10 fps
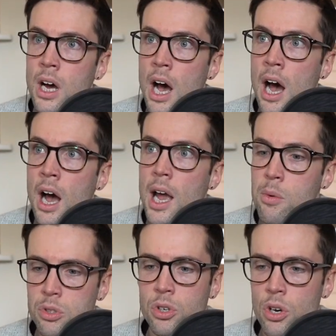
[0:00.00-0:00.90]
uh, it
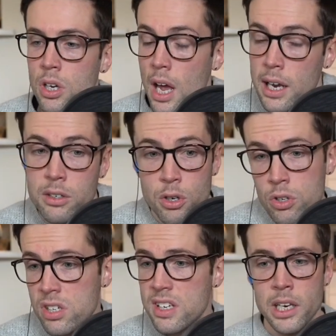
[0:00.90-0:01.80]
was good. It had good
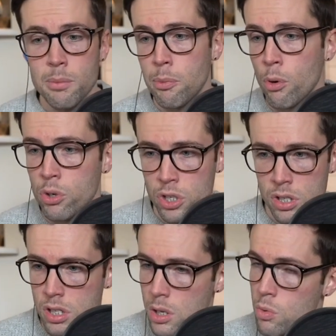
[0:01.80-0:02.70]
stand-up
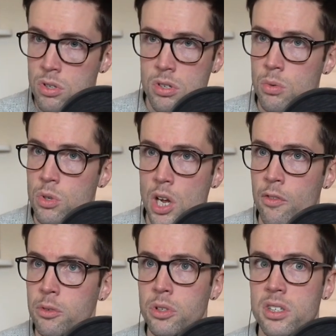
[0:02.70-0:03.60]
proportions. It was it was
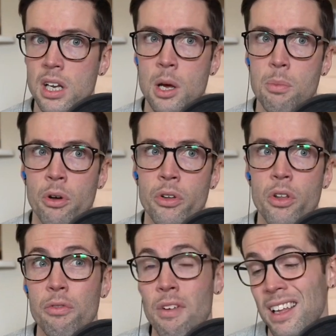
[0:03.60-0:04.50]
comfortable to stand up on. The
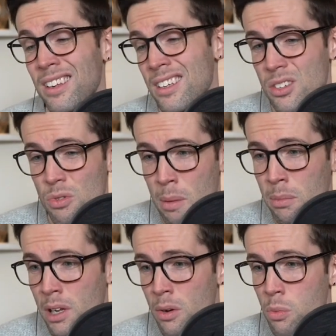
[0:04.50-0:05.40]
fact that it's a
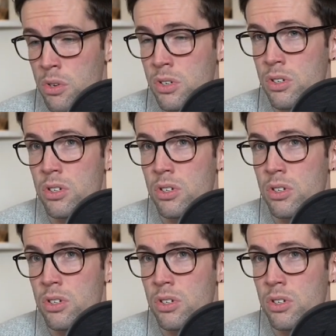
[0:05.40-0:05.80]
scrambler was,